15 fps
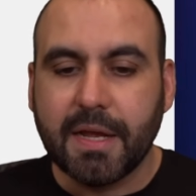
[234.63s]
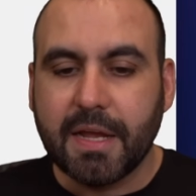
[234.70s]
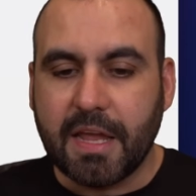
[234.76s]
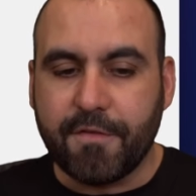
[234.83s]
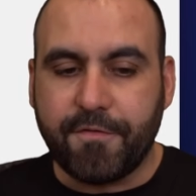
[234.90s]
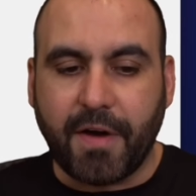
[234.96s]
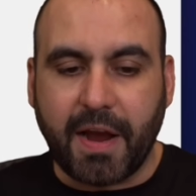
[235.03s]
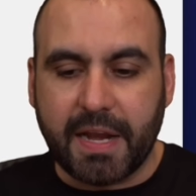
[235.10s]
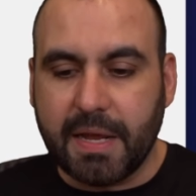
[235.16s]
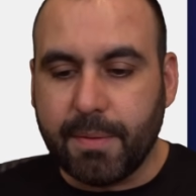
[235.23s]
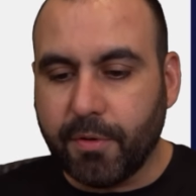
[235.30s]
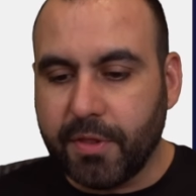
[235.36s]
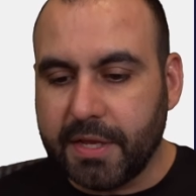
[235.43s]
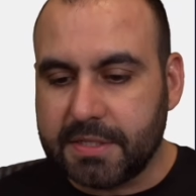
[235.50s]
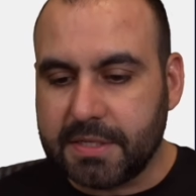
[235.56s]
If I
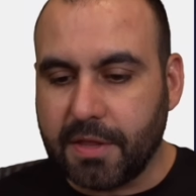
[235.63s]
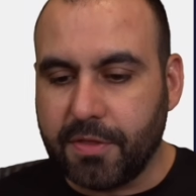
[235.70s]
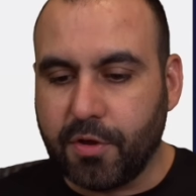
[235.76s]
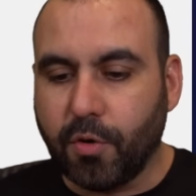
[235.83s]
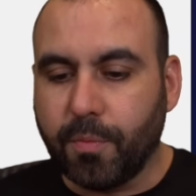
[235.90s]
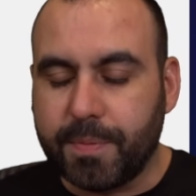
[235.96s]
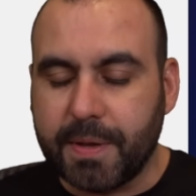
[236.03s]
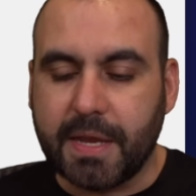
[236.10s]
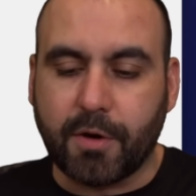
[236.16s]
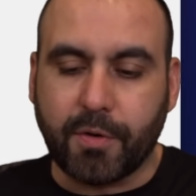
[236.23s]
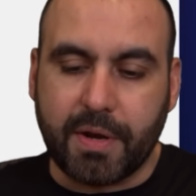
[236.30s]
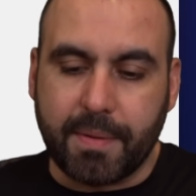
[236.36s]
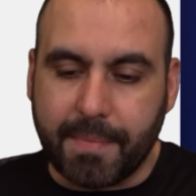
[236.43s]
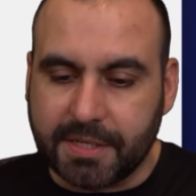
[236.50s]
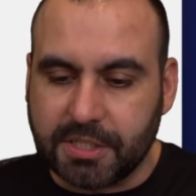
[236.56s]
enable this, there'll be a
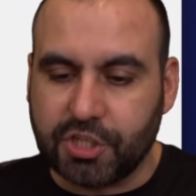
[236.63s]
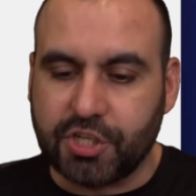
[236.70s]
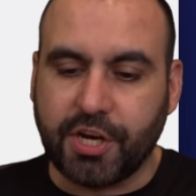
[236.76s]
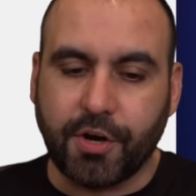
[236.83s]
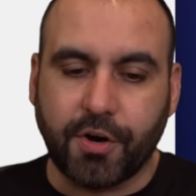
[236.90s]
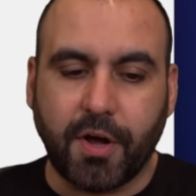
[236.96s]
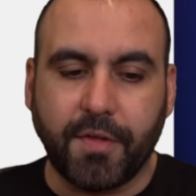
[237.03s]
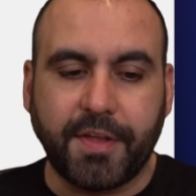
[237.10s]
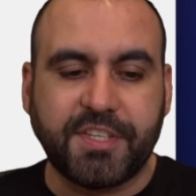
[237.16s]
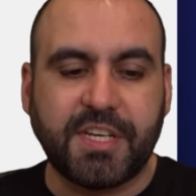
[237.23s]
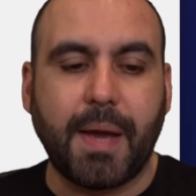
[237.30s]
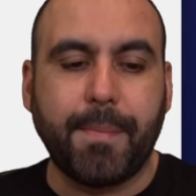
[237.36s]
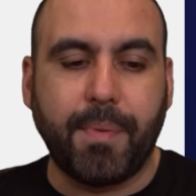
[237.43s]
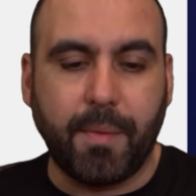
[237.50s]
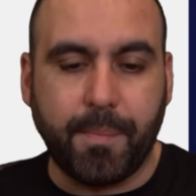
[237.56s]
greeting message here on the
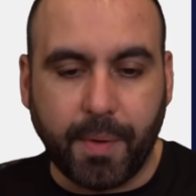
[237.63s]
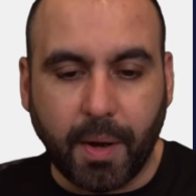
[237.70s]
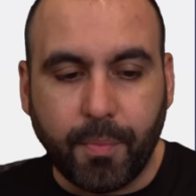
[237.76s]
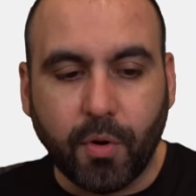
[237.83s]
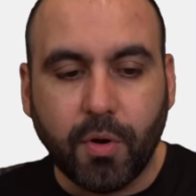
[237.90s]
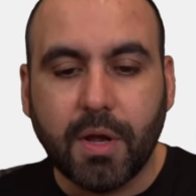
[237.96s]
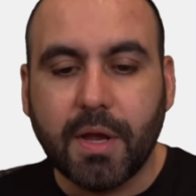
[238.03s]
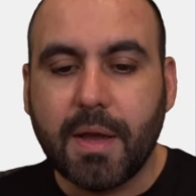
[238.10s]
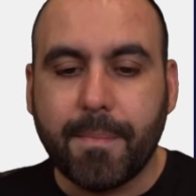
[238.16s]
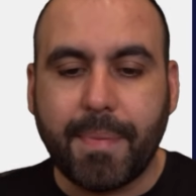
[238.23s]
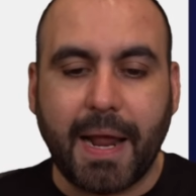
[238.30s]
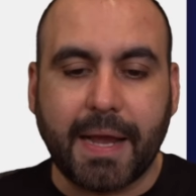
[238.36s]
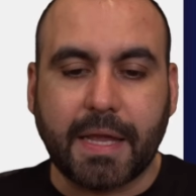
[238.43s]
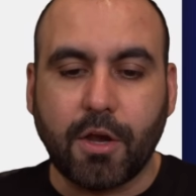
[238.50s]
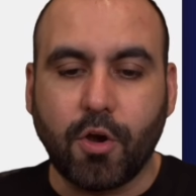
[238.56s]
chatbot bubble, but
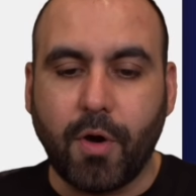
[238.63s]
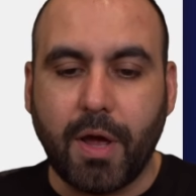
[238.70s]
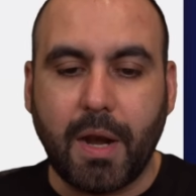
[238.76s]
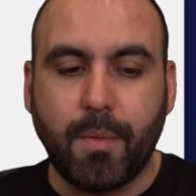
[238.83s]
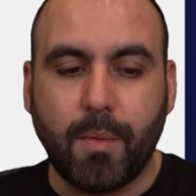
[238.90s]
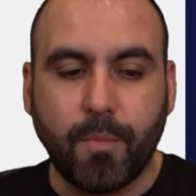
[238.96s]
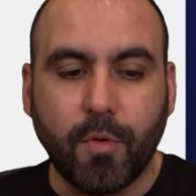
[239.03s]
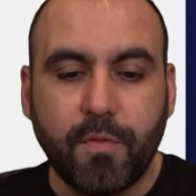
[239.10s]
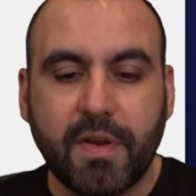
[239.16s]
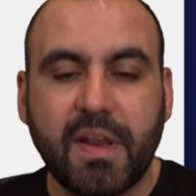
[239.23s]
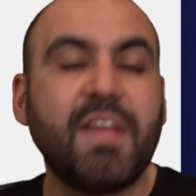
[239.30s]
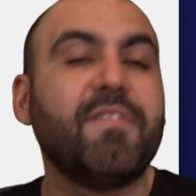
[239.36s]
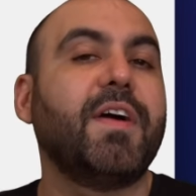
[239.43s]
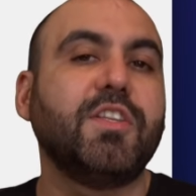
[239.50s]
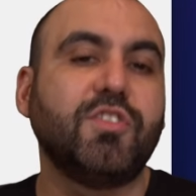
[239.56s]
I can go ahead and remove it
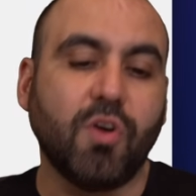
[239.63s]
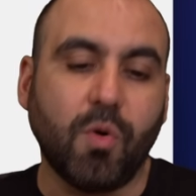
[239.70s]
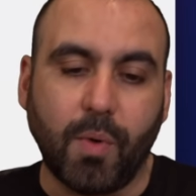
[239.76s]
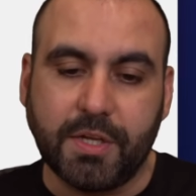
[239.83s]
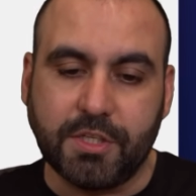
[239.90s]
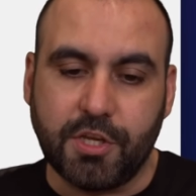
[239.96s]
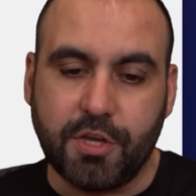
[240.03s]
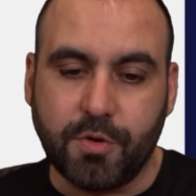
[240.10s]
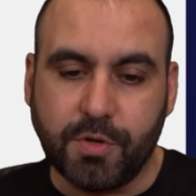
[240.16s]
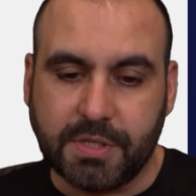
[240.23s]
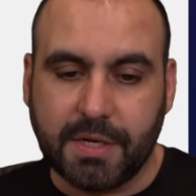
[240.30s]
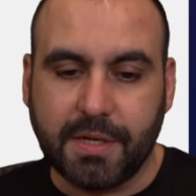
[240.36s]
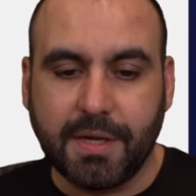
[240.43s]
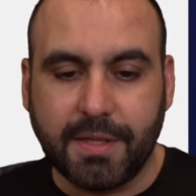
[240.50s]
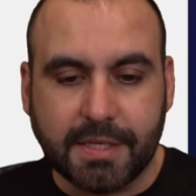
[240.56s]
if I don't want to use
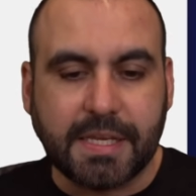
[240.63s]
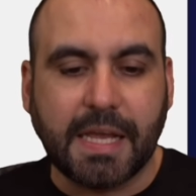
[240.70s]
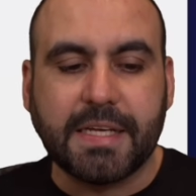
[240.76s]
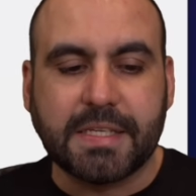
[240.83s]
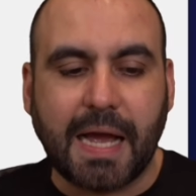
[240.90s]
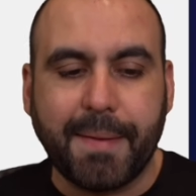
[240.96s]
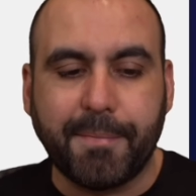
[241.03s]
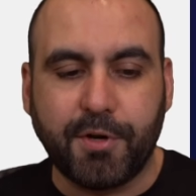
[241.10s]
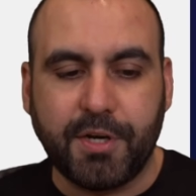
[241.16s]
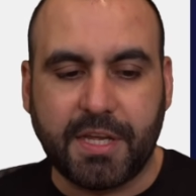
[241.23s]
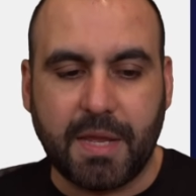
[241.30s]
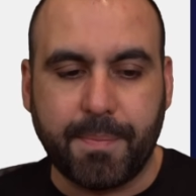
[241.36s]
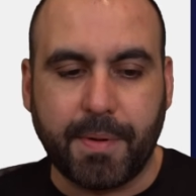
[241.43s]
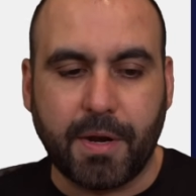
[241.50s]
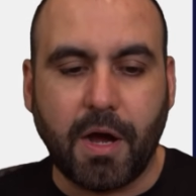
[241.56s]
it. In this case, I'm going to
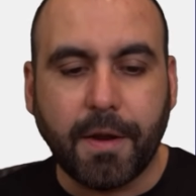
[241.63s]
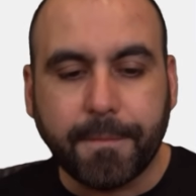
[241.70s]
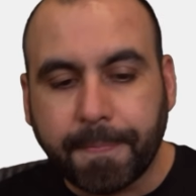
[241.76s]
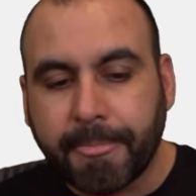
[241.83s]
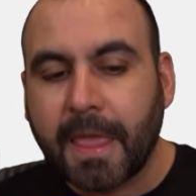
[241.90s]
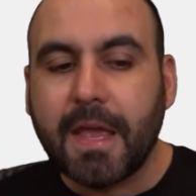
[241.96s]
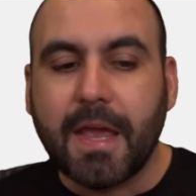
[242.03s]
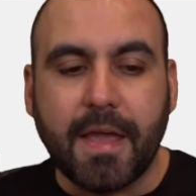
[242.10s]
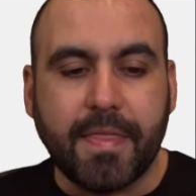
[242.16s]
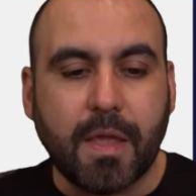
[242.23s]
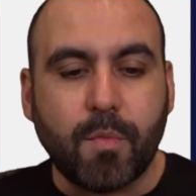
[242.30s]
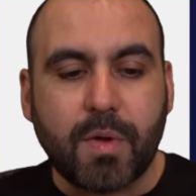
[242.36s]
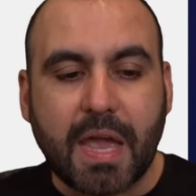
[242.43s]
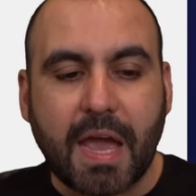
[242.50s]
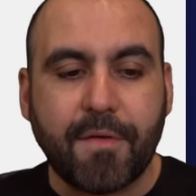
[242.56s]
keep it on. And then
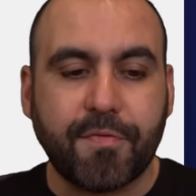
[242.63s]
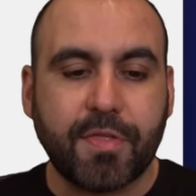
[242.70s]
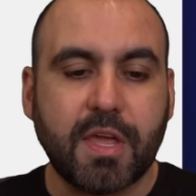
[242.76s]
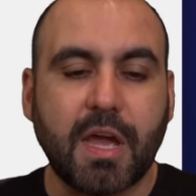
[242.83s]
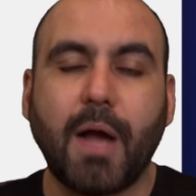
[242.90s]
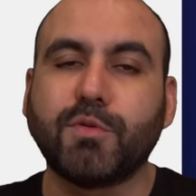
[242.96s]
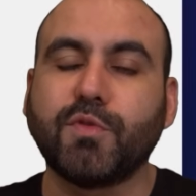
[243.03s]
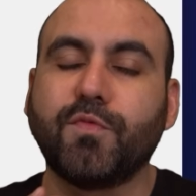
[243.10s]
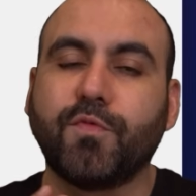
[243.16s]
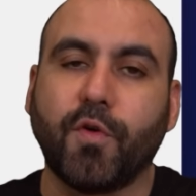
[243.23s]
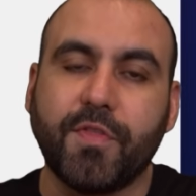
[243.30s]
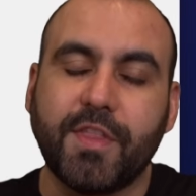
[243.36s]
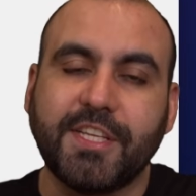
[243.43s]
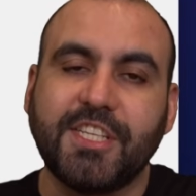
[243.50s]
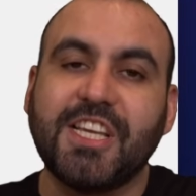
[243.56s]
we have the option for
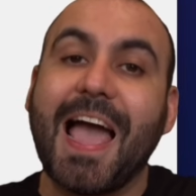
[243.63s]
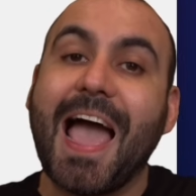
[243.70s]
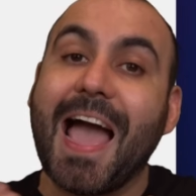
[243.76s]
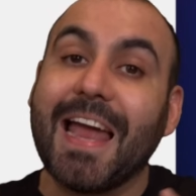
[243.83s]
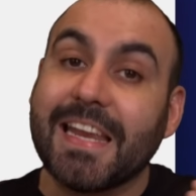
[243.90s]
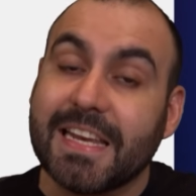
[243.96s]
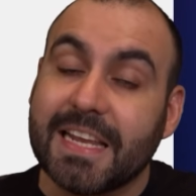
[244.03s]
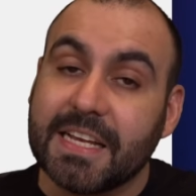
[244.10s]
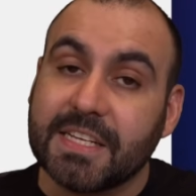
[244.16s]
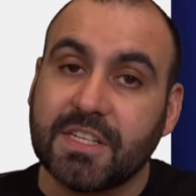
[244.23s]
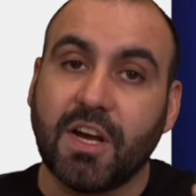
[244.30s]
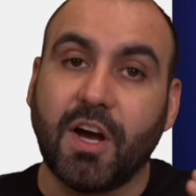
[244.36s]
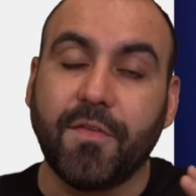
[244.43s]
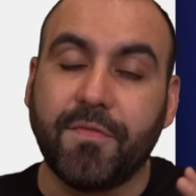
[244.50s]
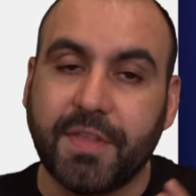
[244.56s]
the chattiness of